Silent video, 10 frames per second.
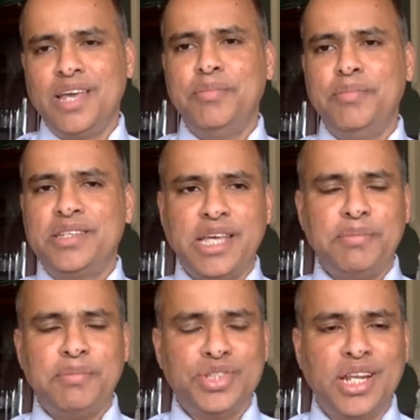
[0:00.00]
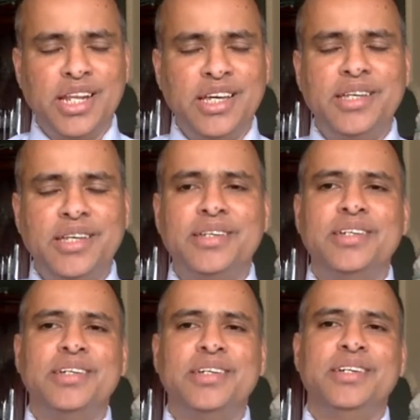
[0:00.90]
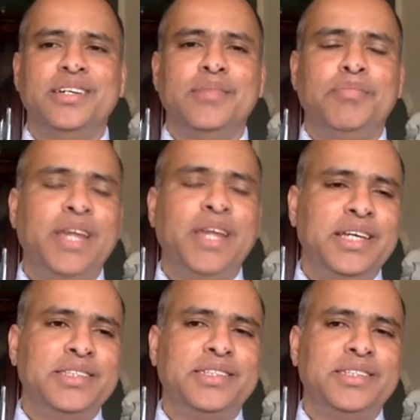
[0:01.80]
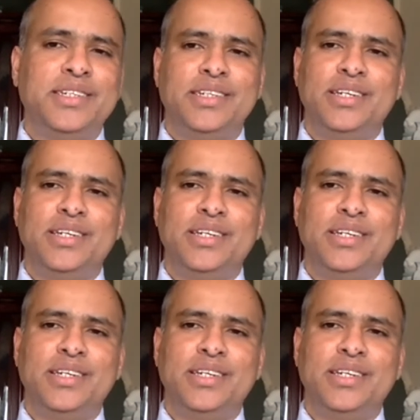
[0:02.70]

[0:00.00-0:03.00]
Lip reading: I'm exceptionally pleased